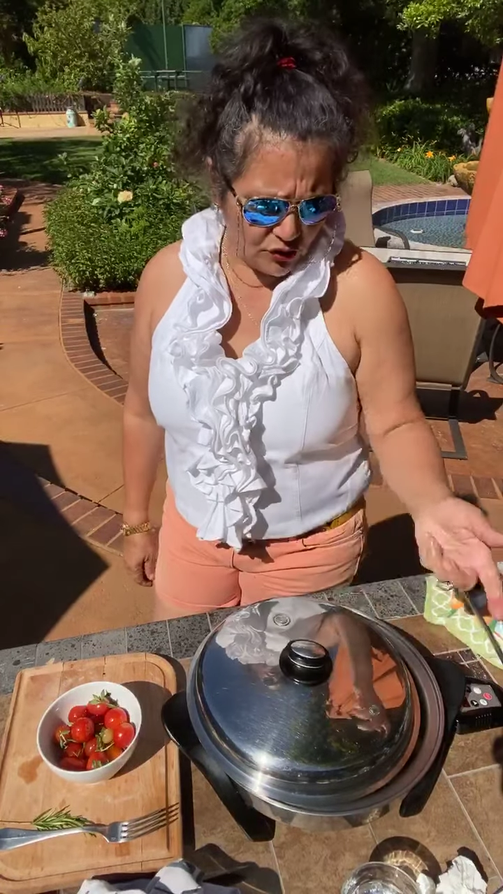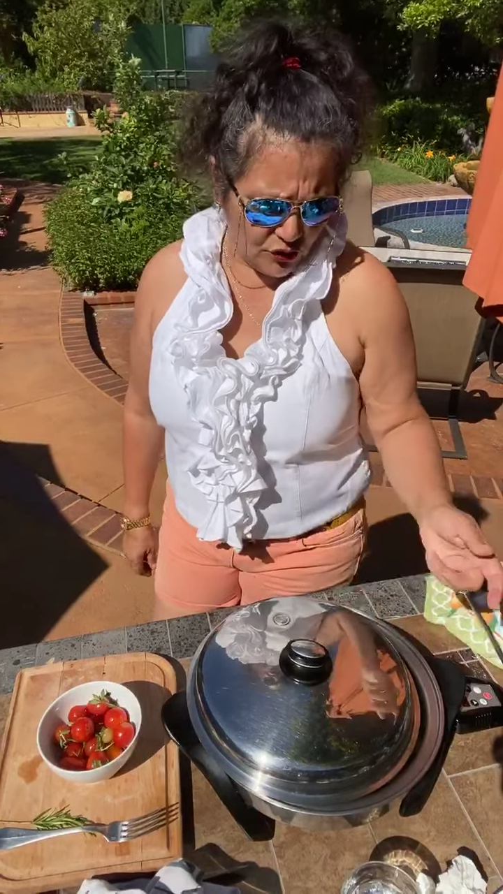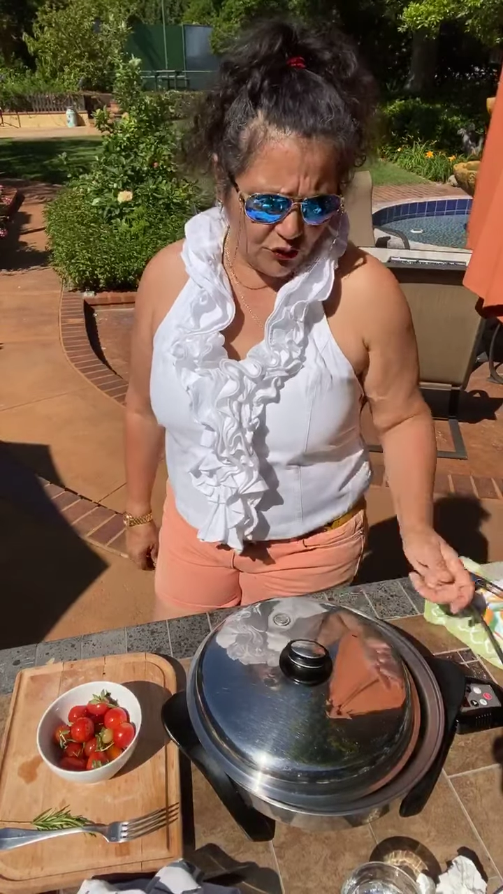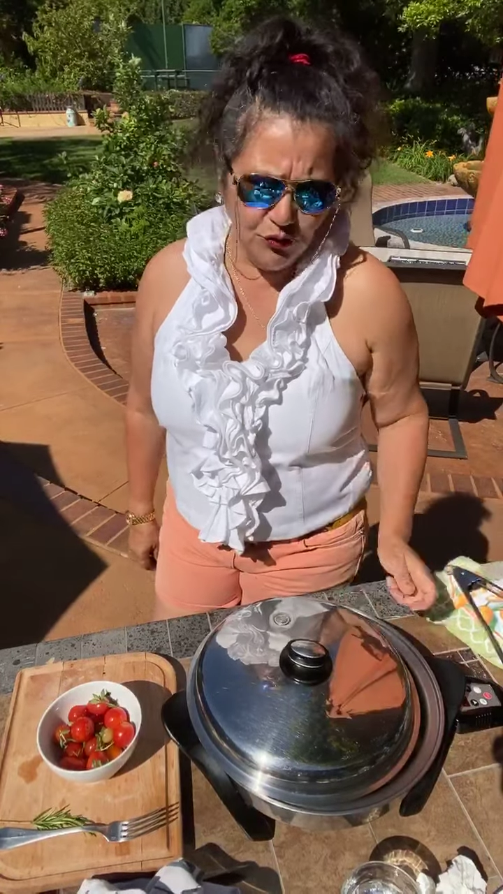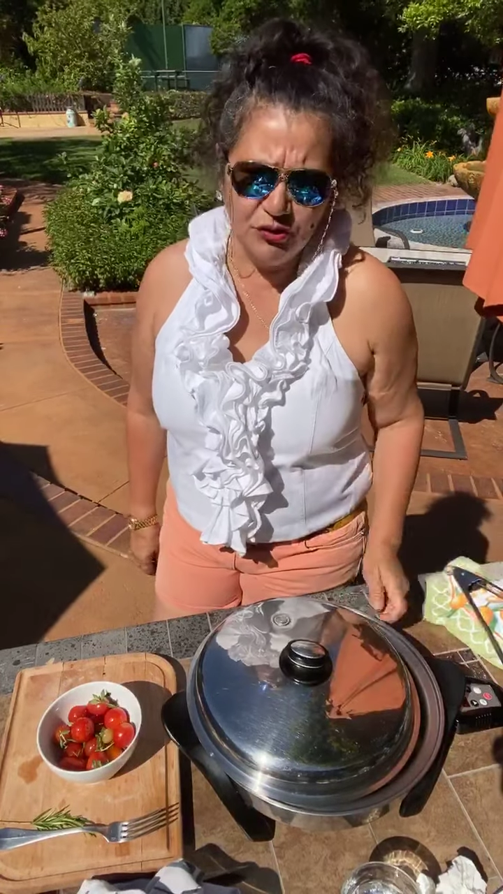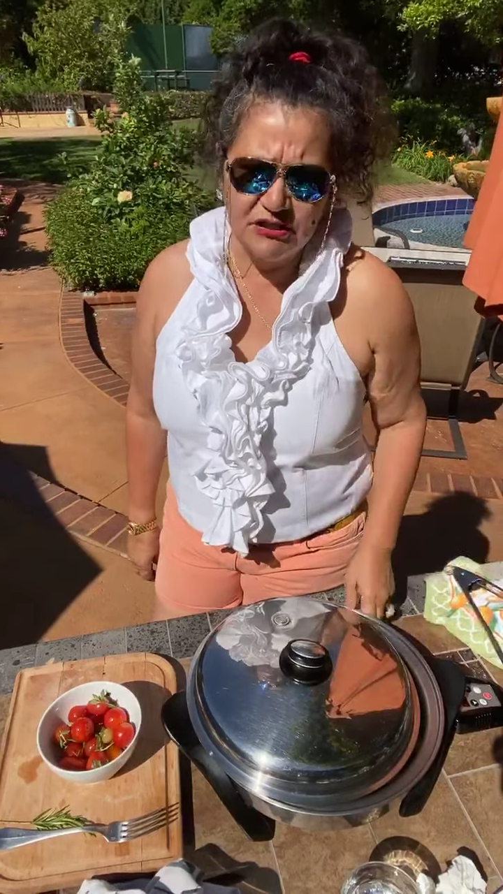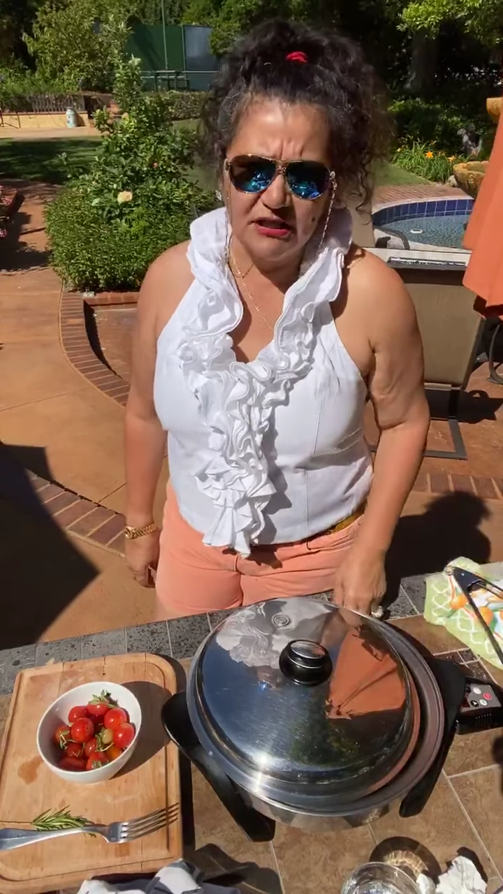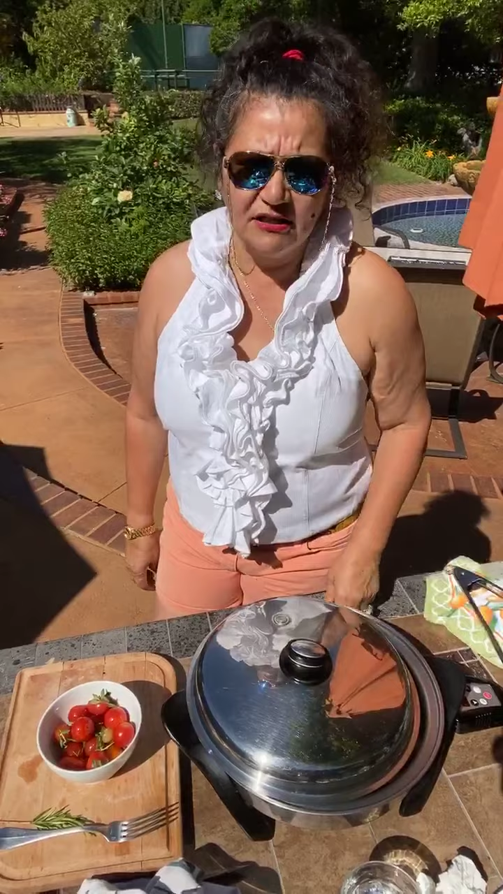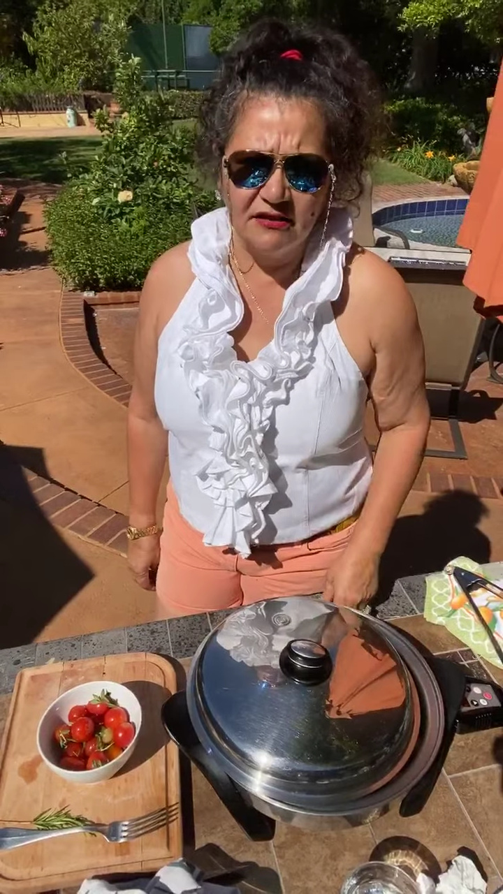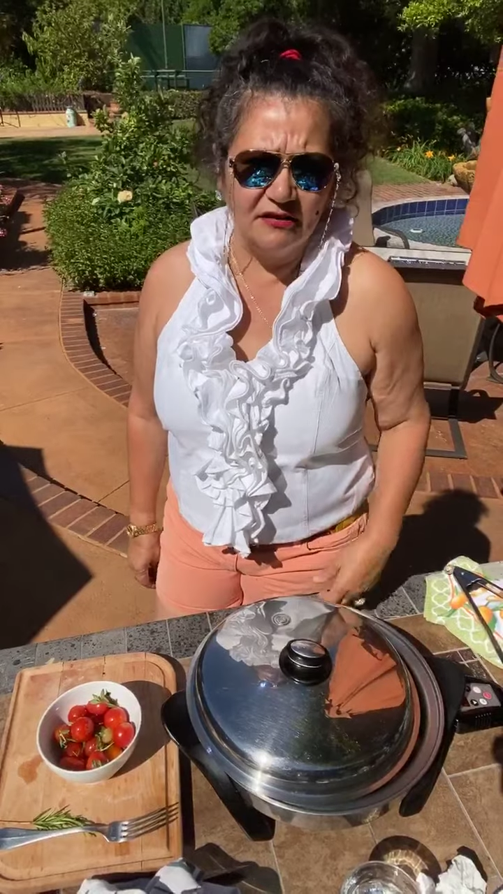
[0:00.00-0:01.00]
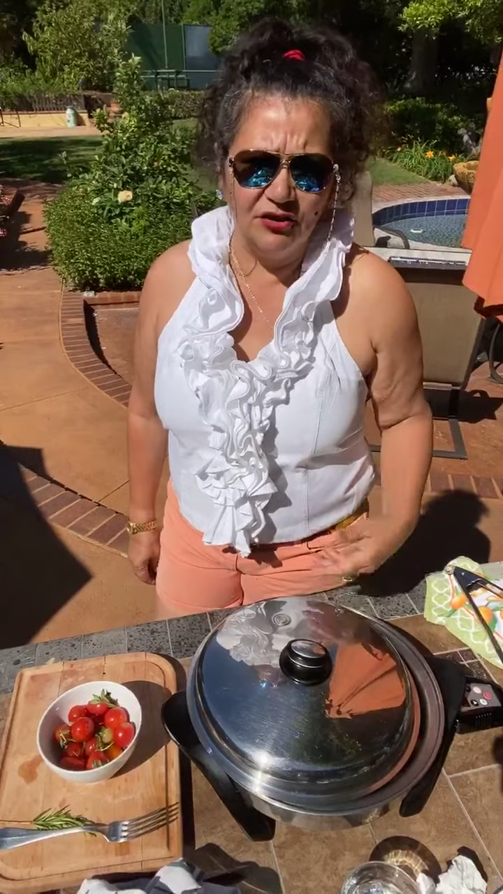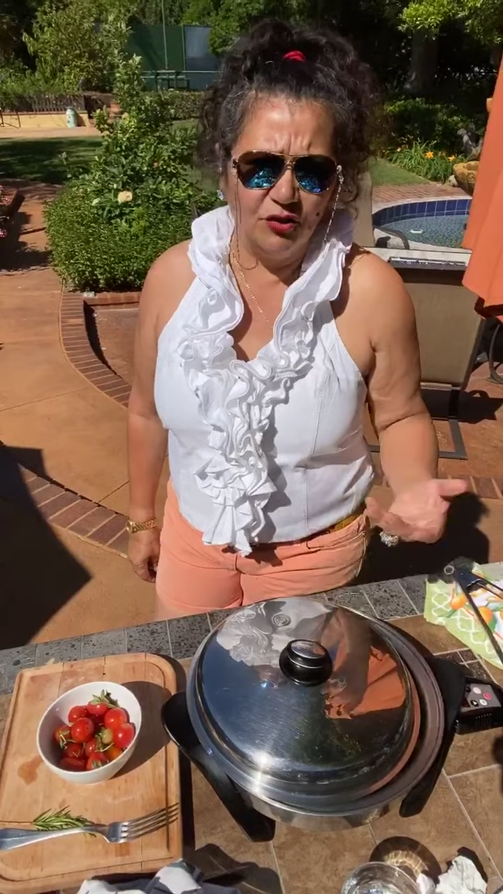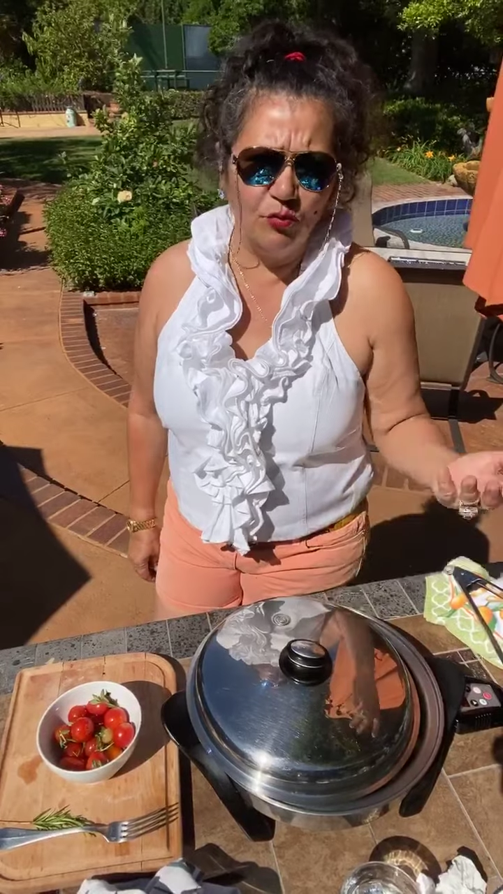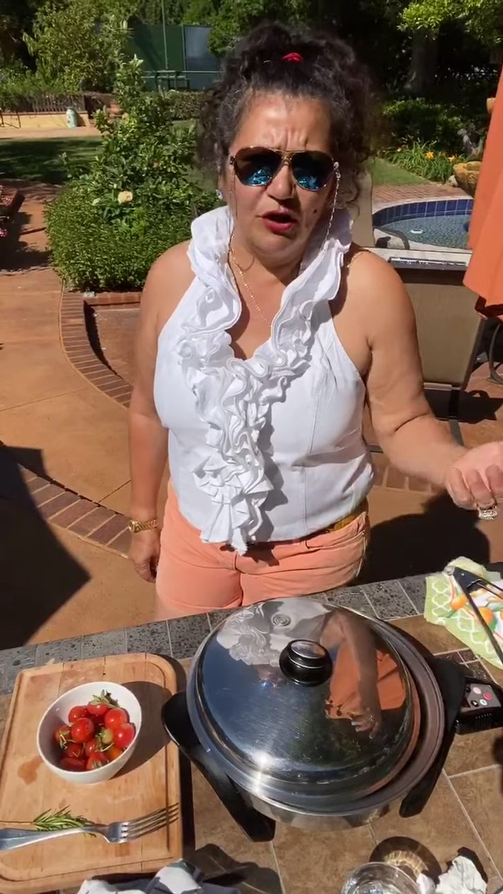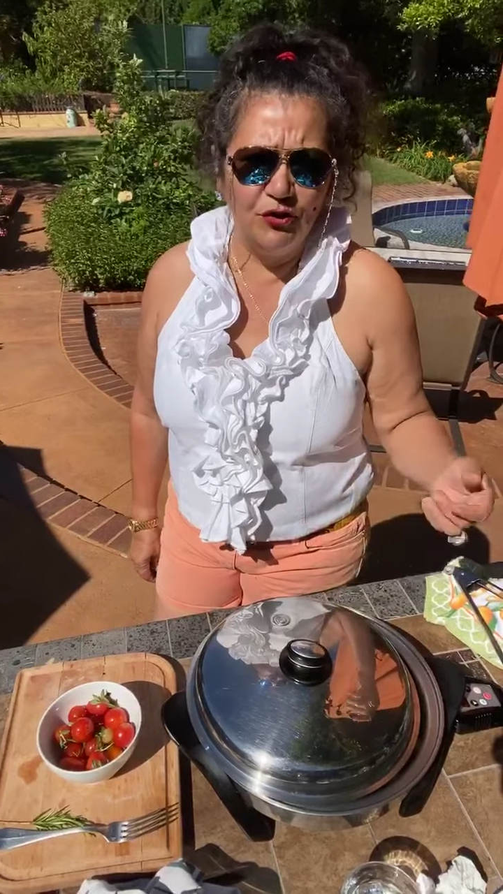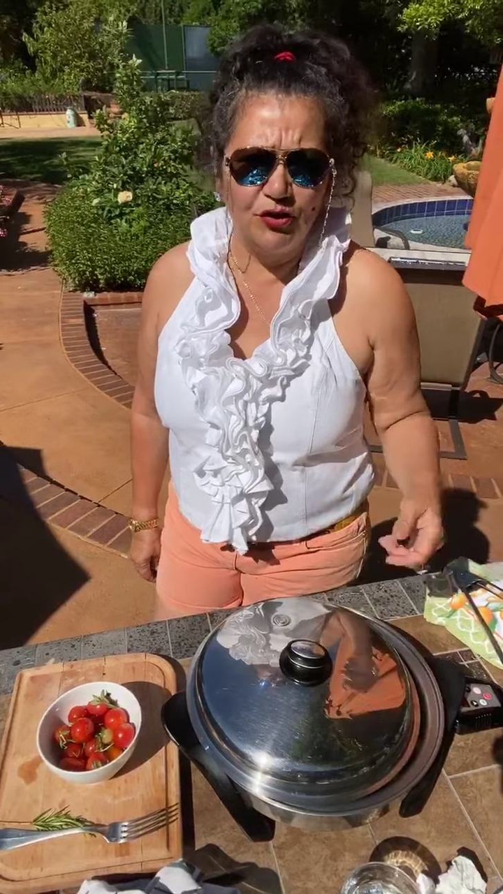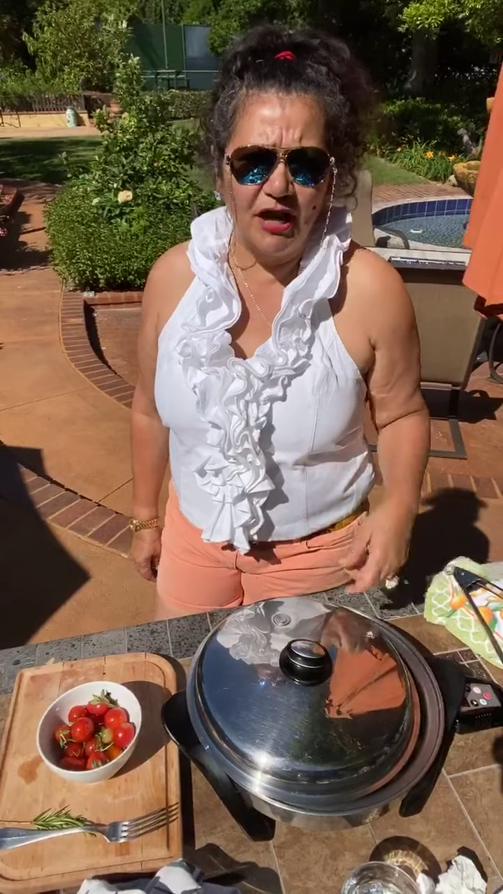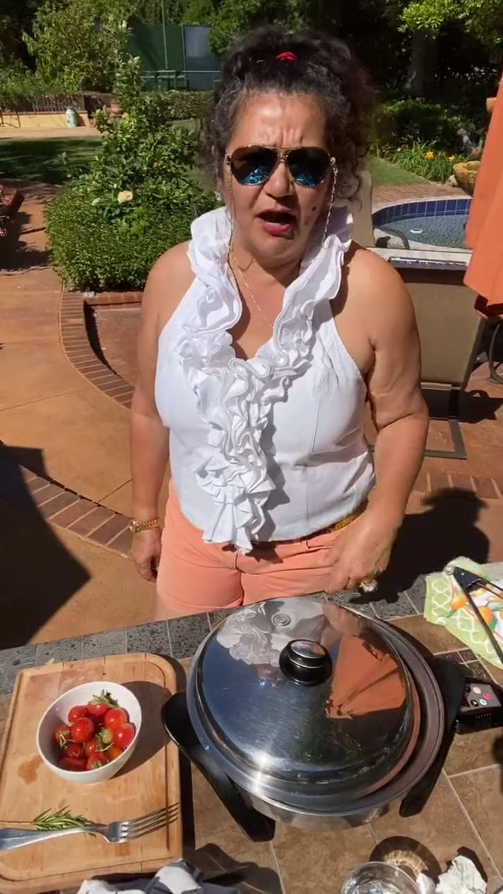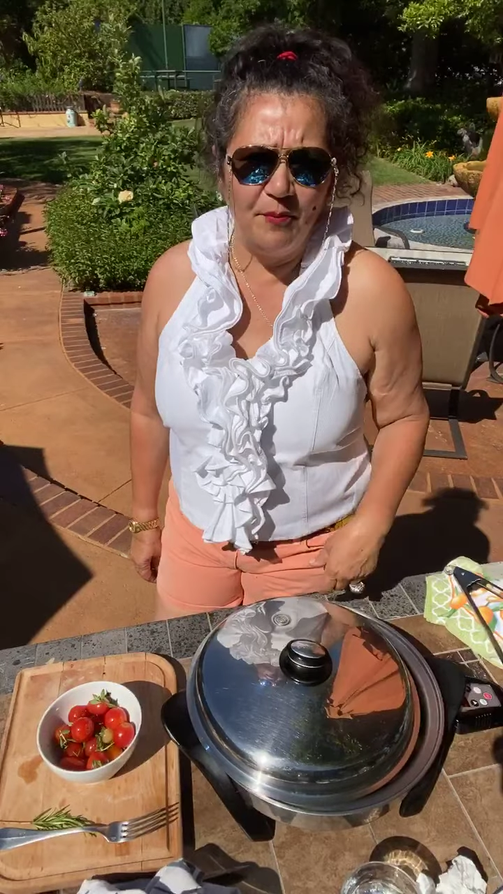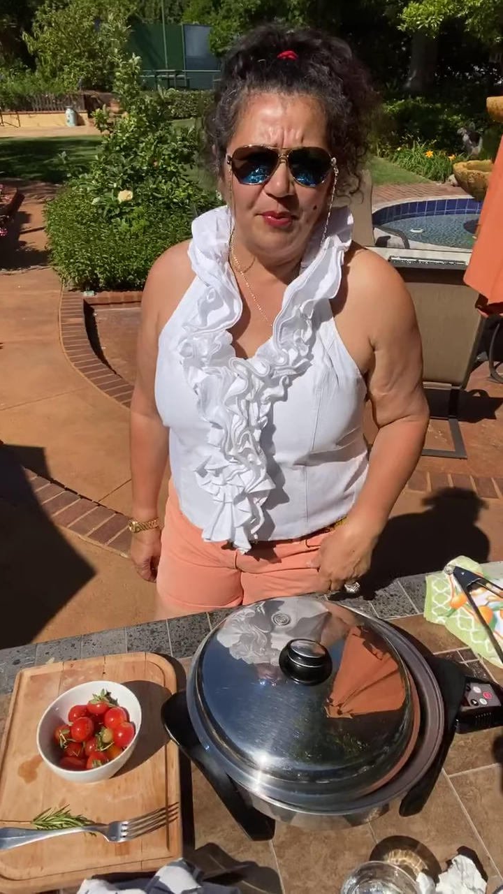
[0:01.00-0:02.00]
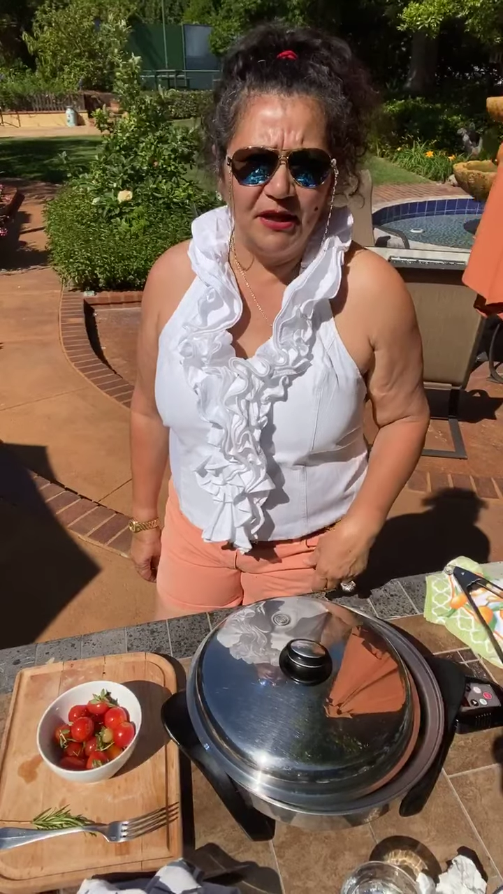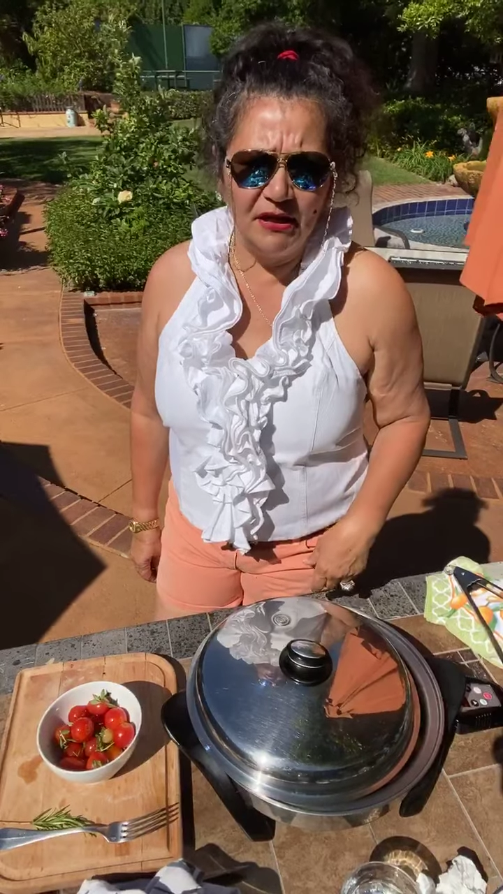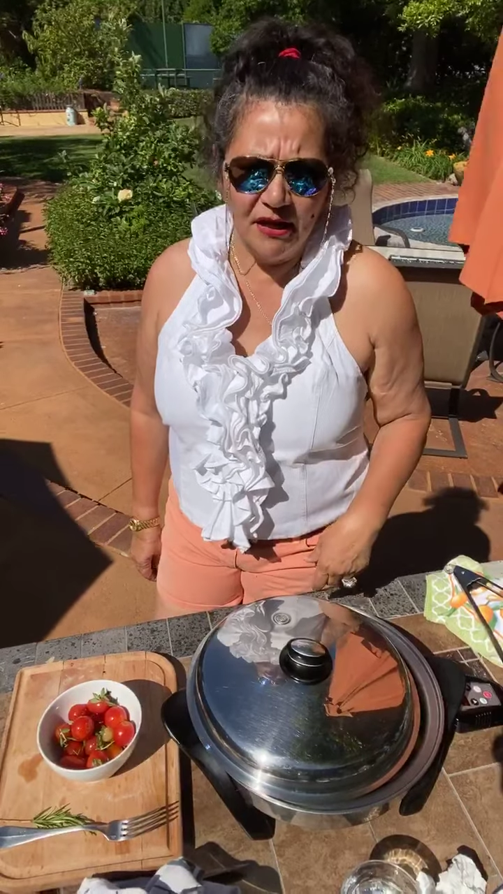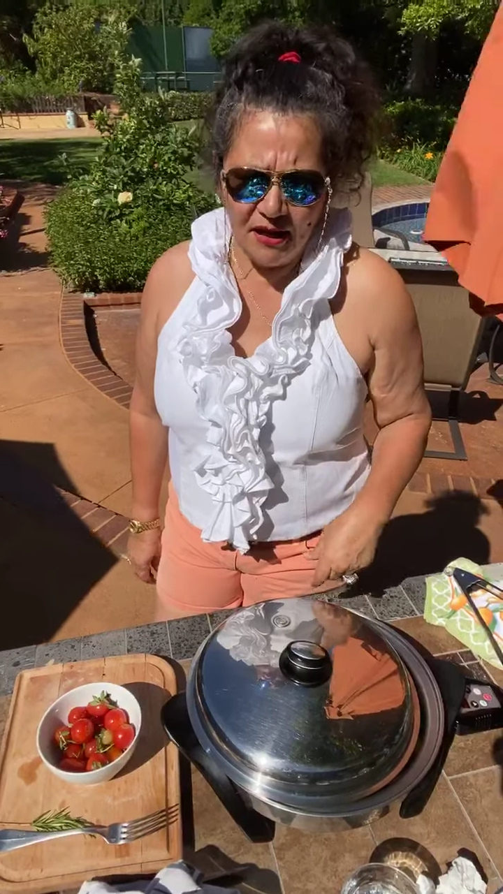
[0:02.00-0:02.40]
use it, while you're camping.